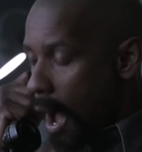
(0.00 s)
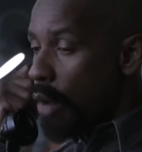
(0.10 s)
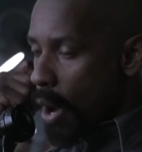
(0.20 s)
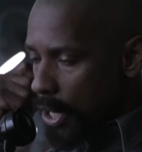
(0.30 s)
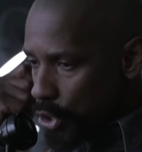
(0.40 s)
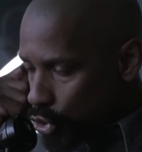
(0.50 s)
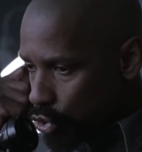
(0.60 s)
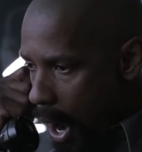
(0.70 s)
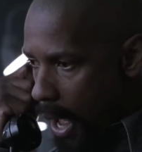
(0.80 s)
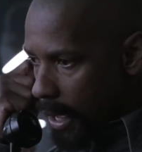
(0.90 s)
I want a new
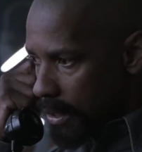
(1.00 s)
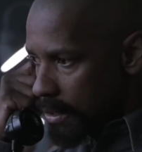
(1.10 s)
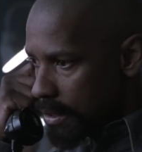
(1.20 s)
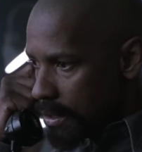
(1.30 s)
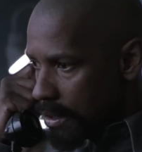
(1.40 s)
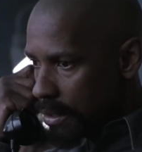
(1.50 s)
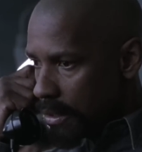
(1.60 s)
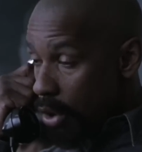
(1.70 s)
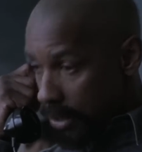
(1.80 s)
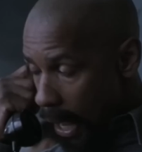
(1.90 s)
trial
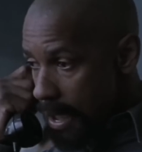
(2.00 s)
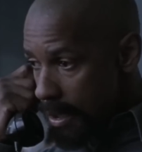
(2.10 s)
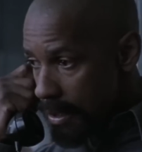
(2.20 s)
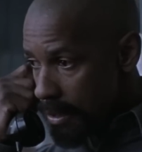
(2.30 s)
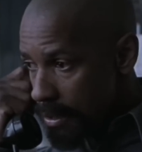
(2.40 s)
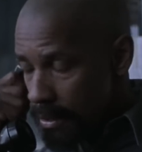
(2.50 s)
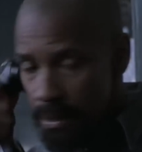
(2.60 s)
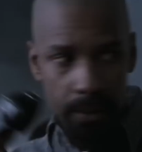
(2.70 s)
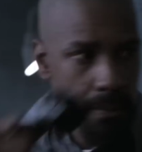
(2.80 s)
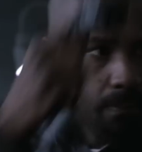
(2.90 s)
starring Denzel Washington
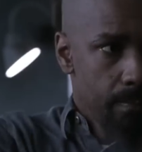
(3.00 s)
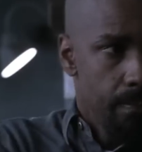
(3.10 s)
as the